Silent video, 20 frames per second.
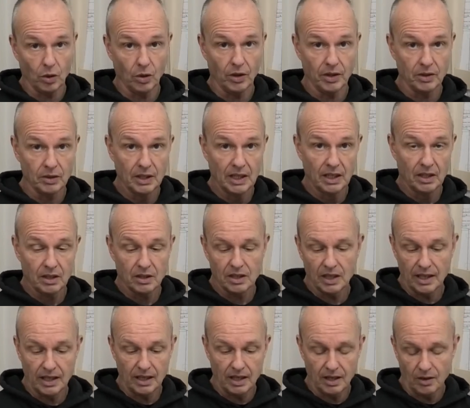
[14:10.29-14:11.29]
oil
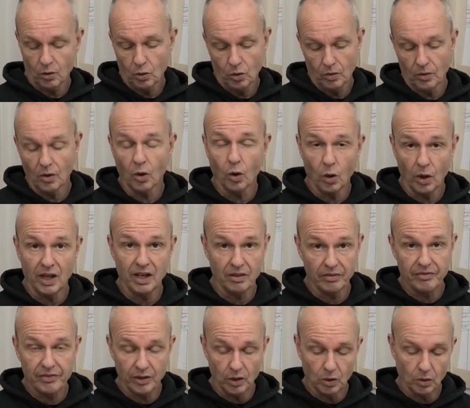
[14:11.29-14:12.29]
uh, or oil
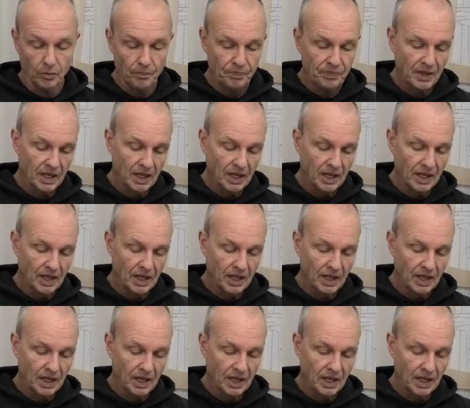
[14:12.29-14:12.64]
and fuel.